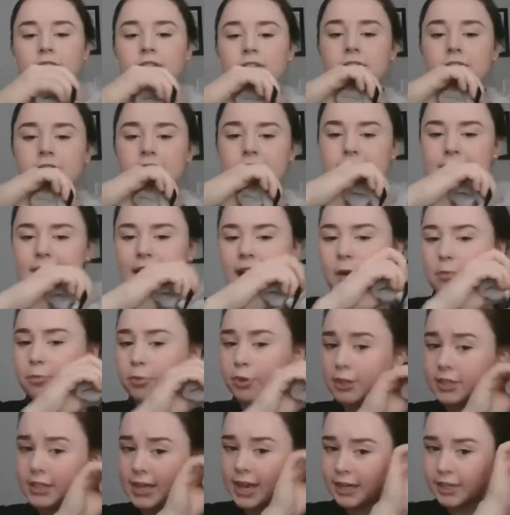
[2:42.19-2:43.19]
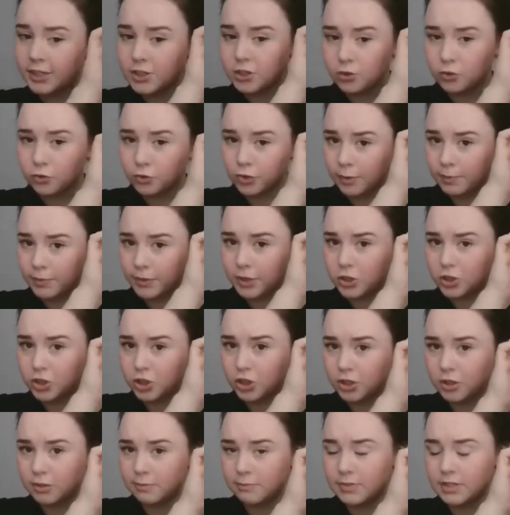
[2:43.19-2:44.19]
Does that protect you from the
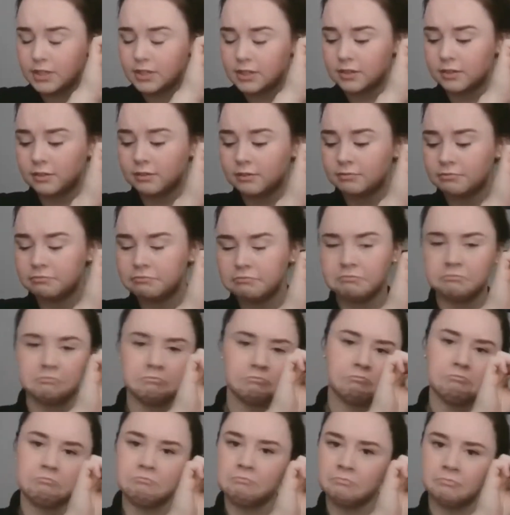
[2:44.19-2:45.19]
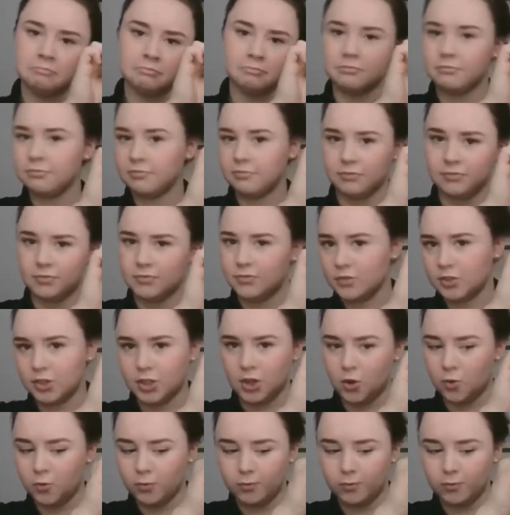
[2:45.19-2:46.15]
germs? No.